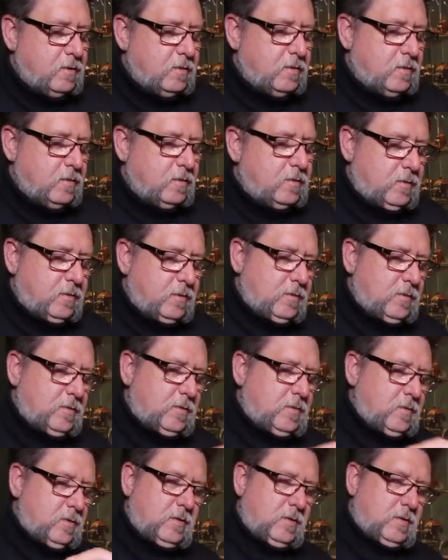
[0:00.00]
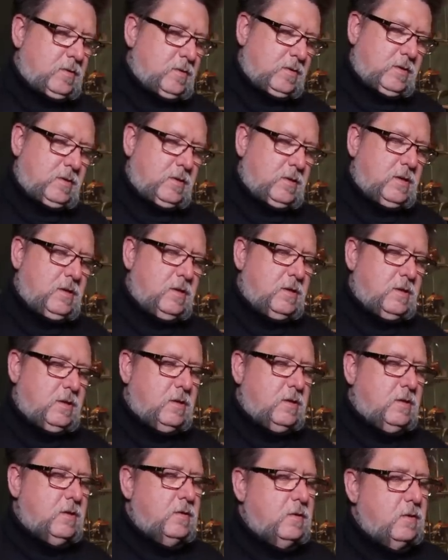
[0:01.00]

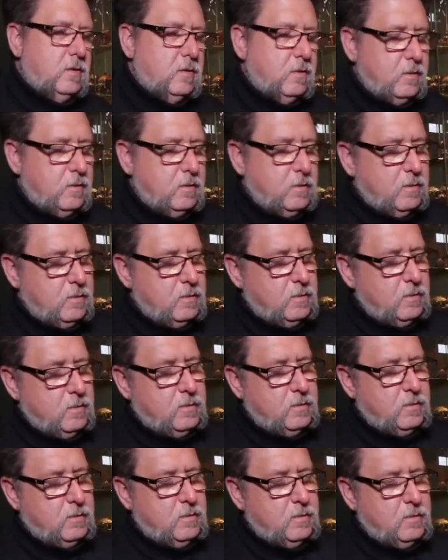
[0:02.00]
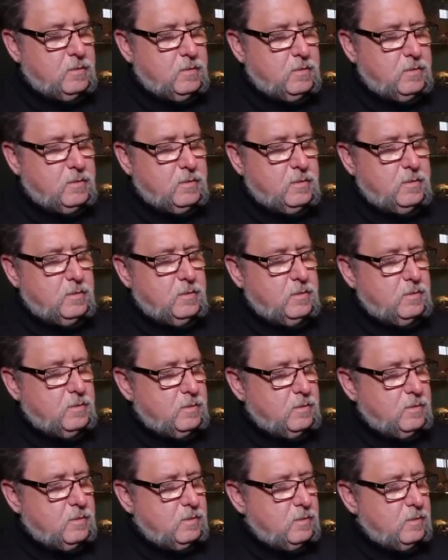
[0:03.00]

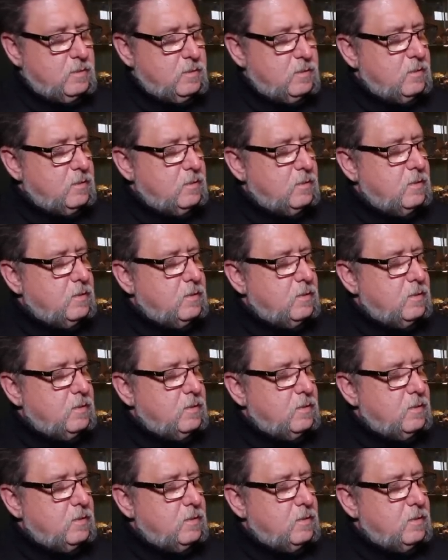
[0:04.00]
(silence)